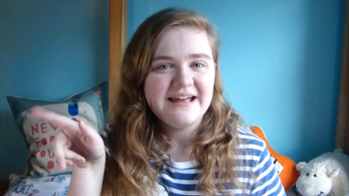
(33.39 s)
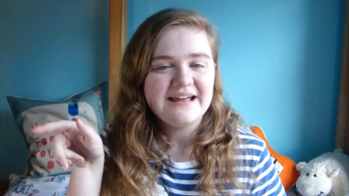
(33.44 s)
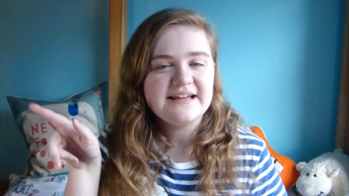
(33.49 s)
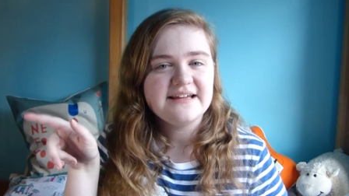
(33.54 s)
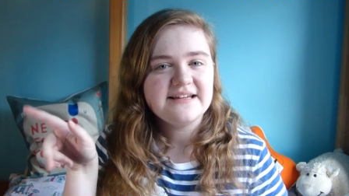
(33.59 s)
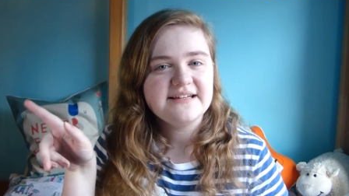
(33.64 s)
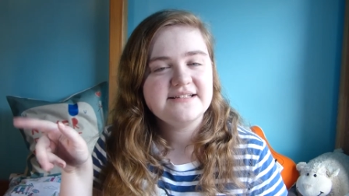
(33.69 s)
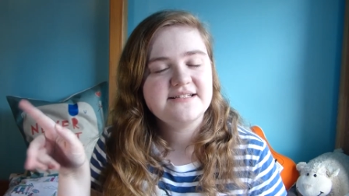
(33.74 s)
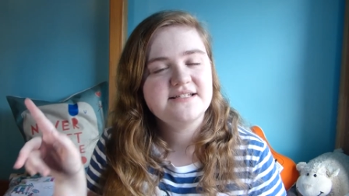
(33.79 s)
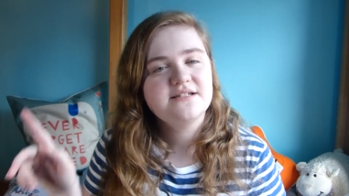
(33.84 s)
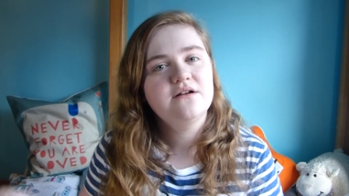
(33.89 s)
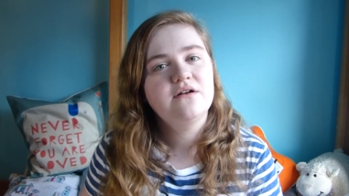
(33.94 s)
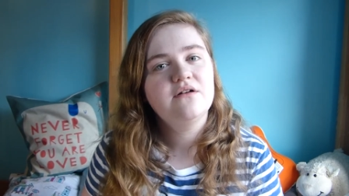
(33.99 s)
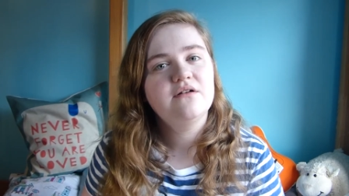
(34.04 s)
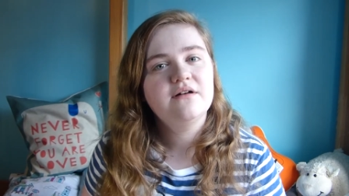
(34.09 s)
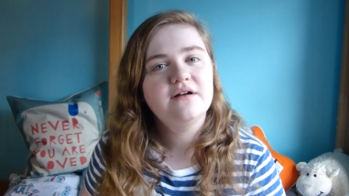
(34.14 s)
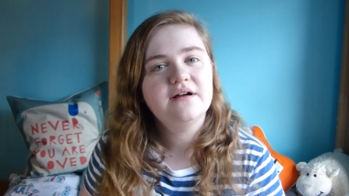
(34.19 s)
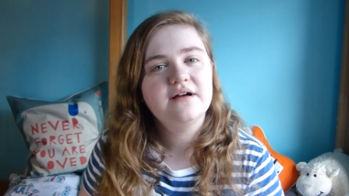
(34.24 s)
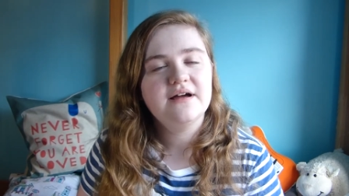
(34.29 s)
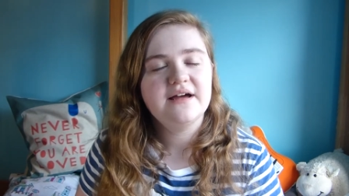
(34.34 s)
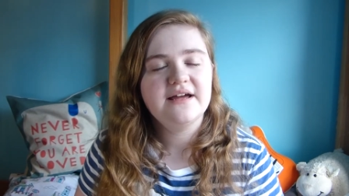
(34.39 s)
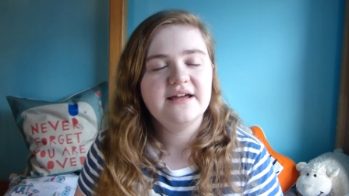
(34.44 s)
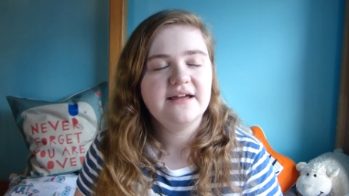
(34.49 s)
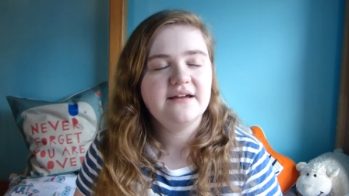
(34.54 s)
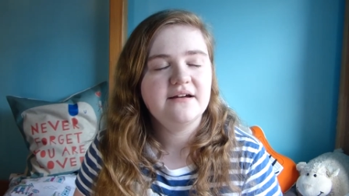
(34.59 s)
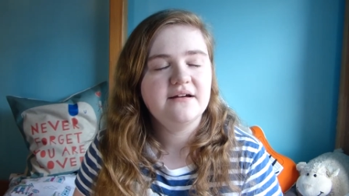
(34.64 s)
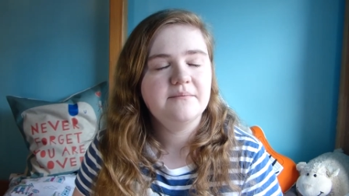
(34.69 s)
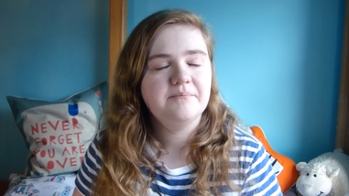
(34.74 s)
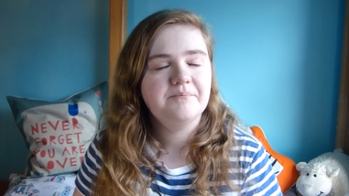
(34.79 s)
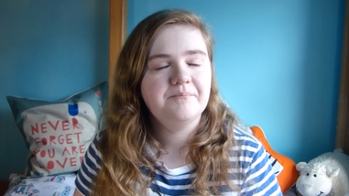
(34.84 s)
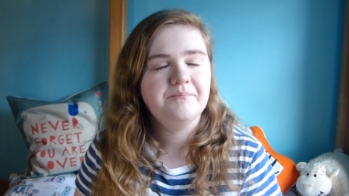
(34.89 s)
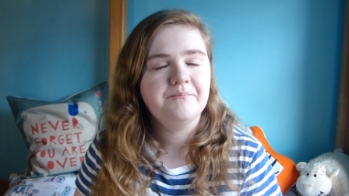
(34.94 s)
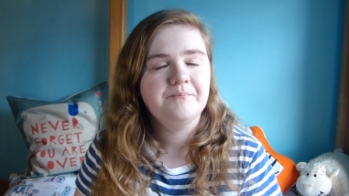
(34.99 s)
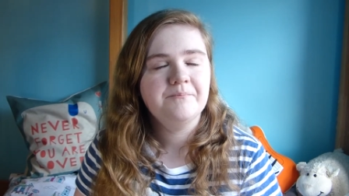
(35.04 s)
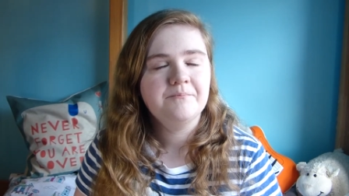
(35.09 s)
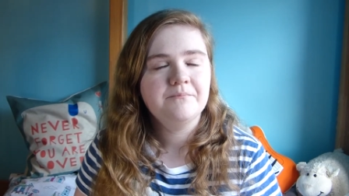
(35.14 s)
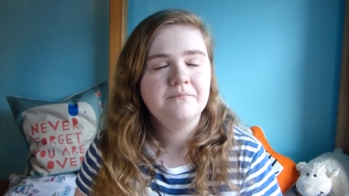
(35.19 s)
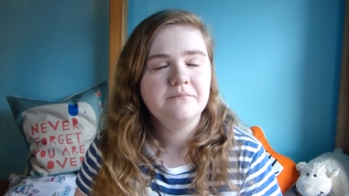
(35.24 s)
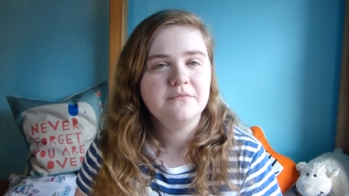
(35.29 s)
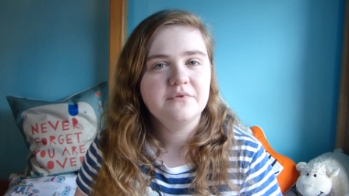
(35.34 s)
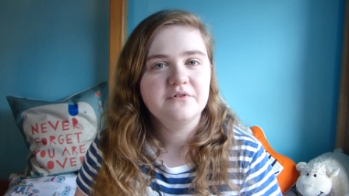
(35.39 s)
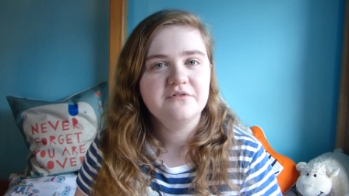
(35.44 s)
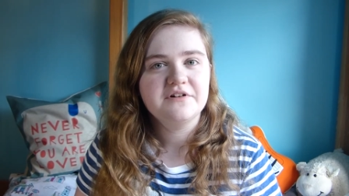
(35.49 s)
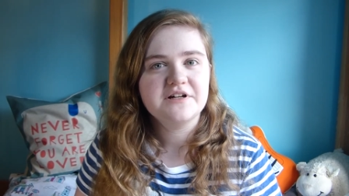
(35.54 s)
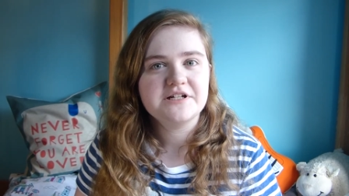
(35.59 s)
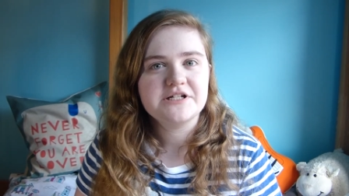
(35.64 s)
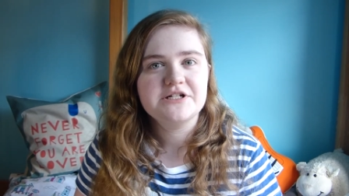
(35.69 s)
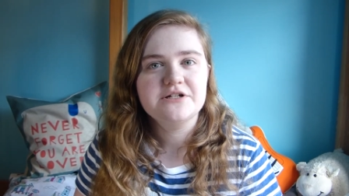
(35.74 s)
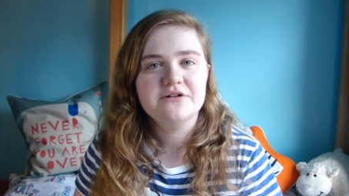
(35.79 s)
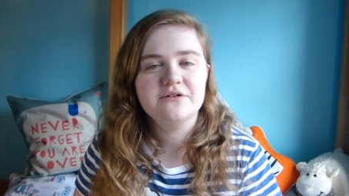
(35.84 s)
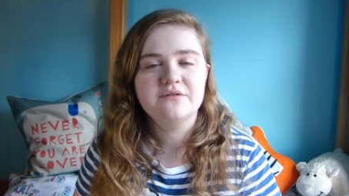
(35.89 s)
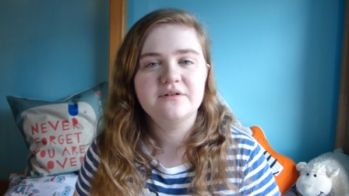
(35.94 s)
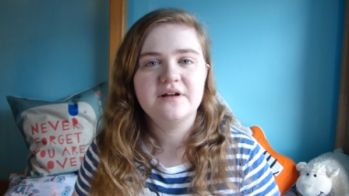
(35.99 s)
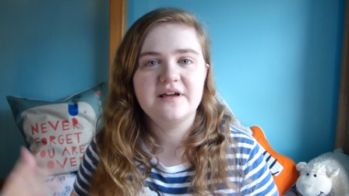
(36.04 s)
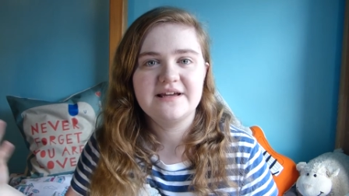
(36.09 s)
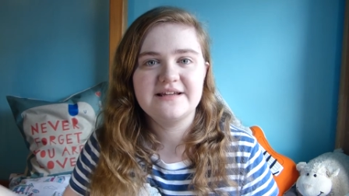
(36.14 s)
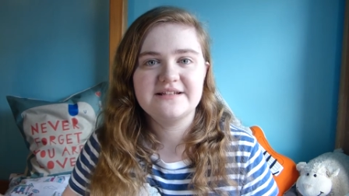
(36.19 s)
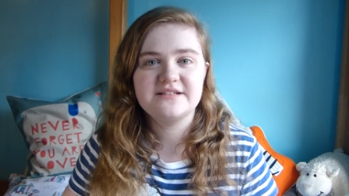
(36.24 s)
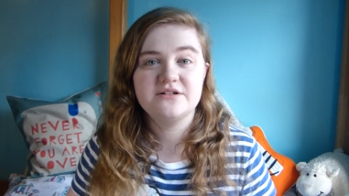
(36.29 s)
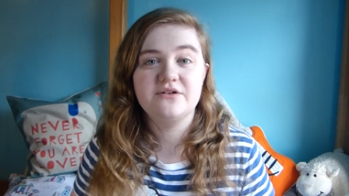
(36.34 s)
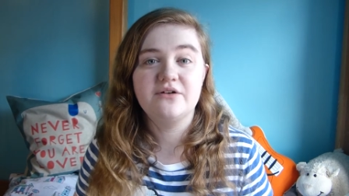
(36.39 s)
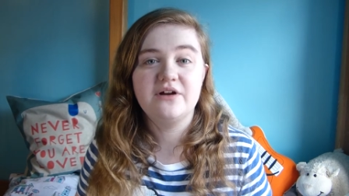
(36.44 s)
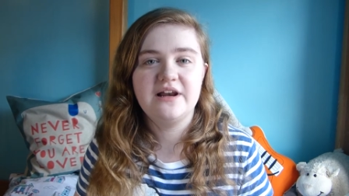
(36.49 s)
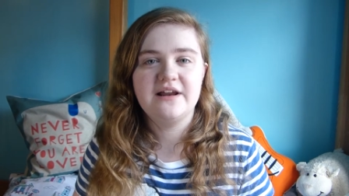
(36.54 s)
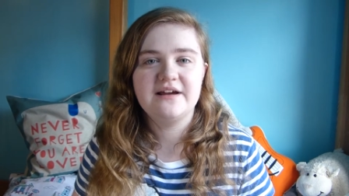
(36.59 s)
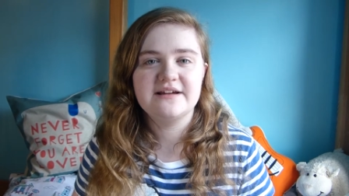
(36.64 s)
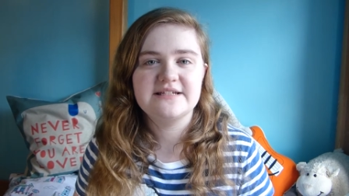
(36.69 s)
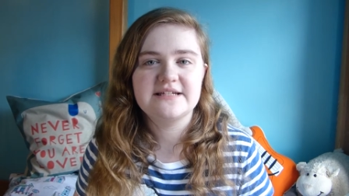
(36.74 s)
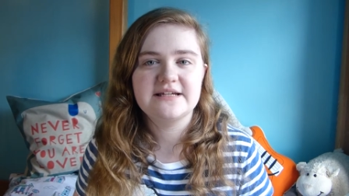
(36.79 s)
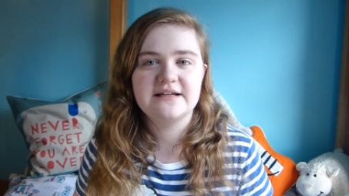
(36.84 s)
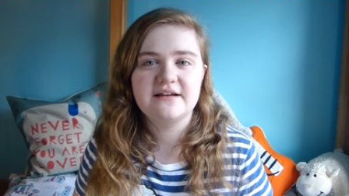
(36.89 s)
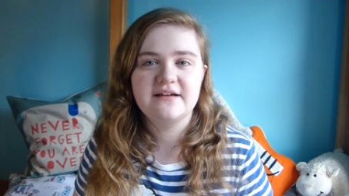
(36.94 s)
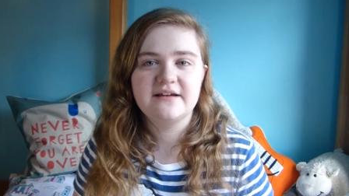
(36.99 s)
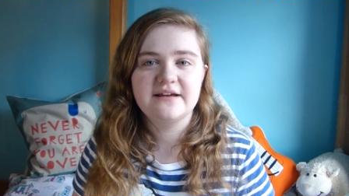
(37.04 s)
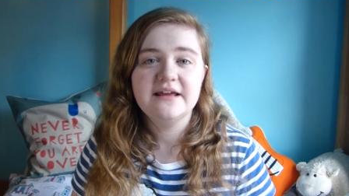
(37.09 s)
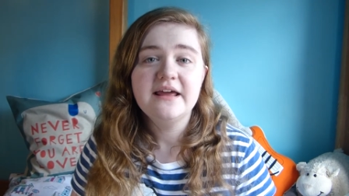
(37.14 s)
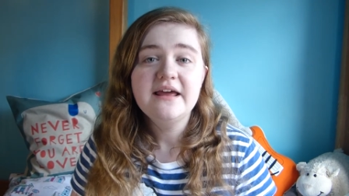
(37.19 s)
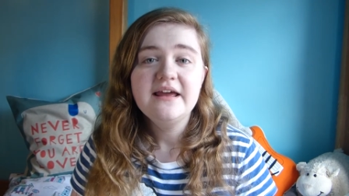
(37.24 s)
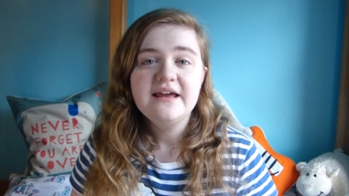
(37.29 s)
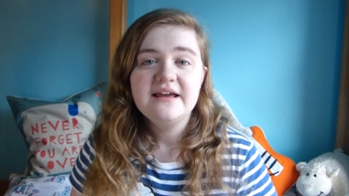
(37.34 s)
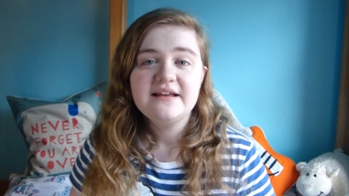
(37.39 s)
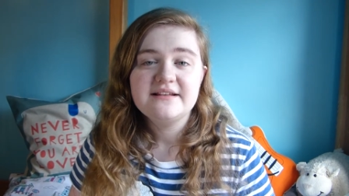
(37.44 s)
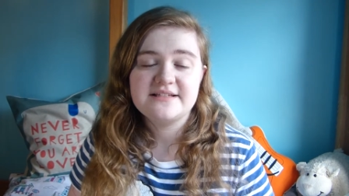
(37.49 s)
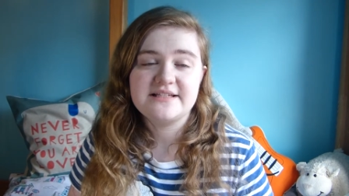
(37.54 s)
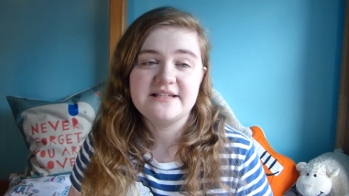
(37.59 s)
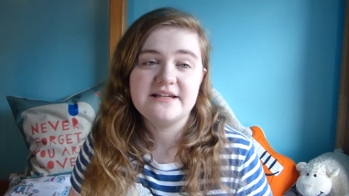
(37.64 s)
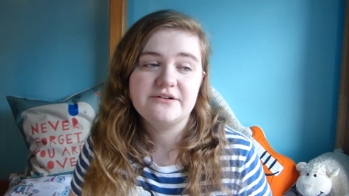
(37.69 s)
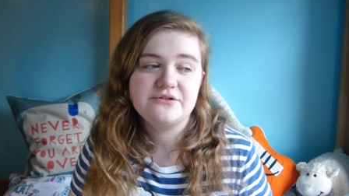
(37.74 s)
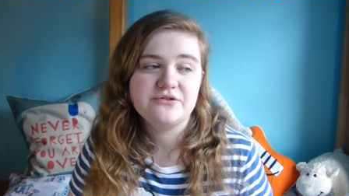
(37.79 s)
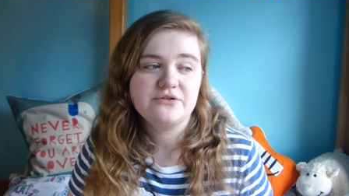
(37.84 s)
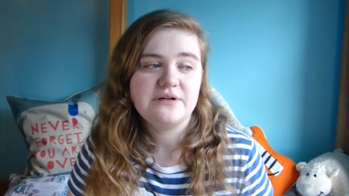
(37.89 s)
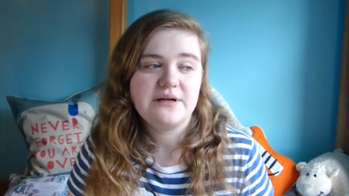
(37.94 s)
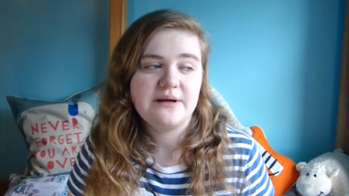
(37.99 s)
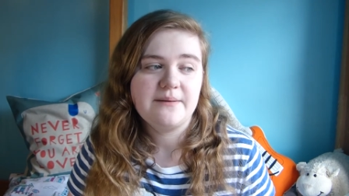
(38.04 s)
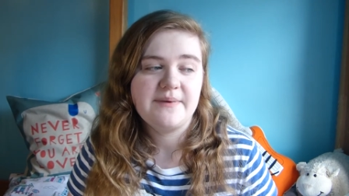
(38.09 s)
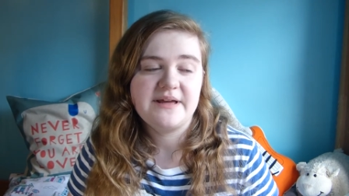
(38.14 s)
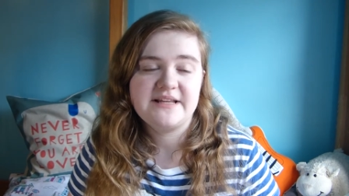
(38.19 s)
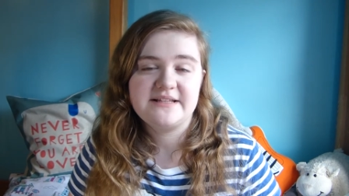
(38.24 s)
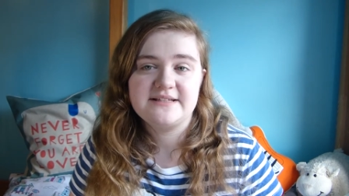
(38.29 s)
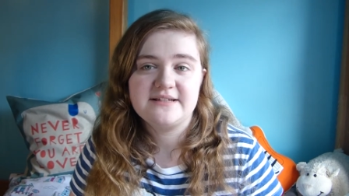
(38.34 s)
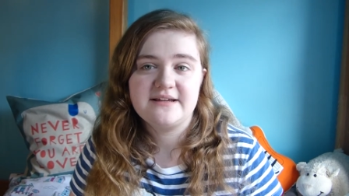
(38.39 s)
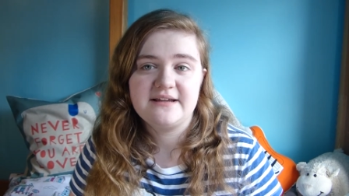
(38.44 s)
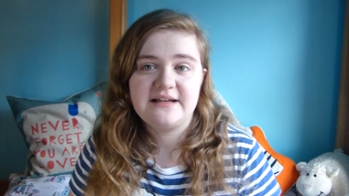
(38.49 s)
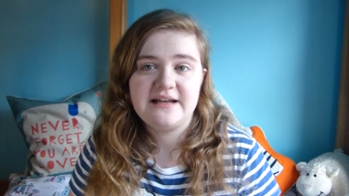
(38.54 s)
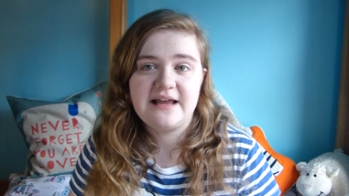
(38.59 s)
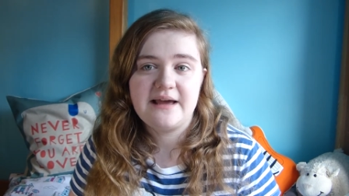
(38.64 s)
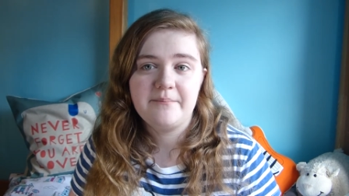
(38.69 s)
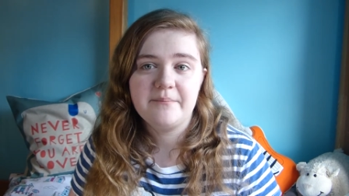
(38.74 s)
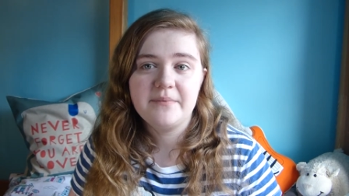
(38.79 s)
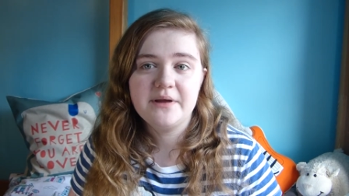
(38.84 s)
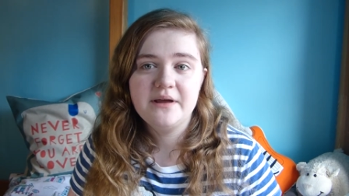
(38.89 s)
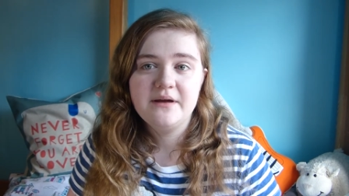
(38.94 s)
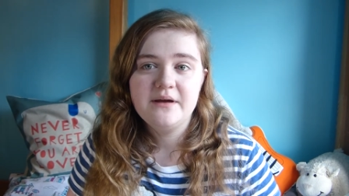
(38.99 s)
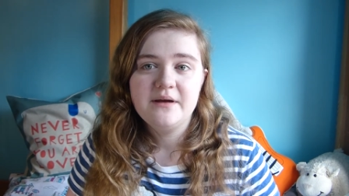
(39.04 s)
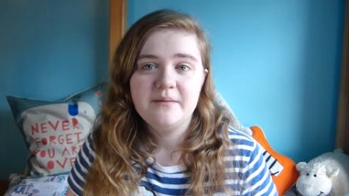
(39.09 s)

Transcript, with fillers: It, it's not a um, professional light, it's not a lighting light, it's literally a bedside lamp,